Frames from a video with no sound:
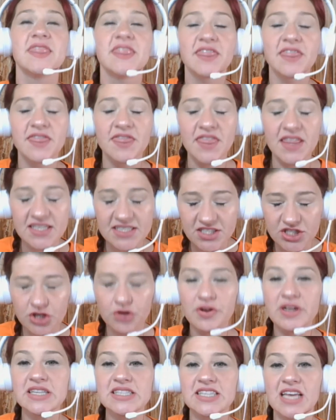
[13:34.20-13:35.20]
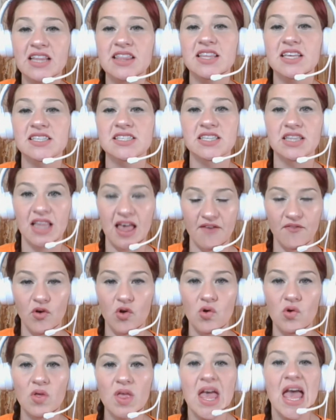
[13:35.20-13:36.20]
The students at this
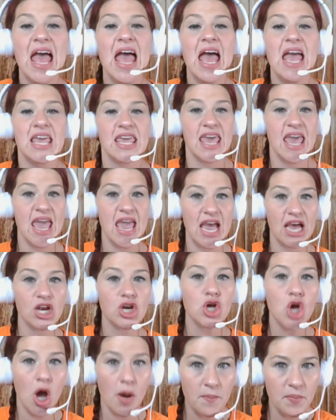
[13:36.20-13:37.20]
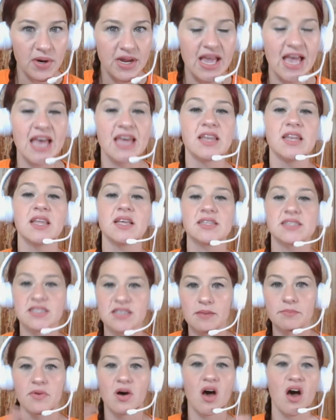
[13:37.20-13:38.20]
level can comprehend
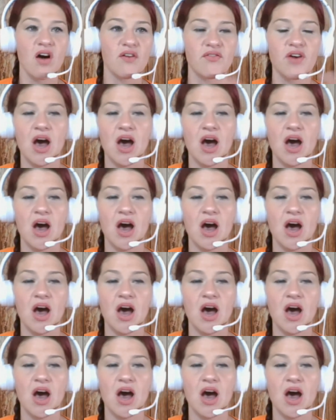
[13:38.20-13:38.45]
some of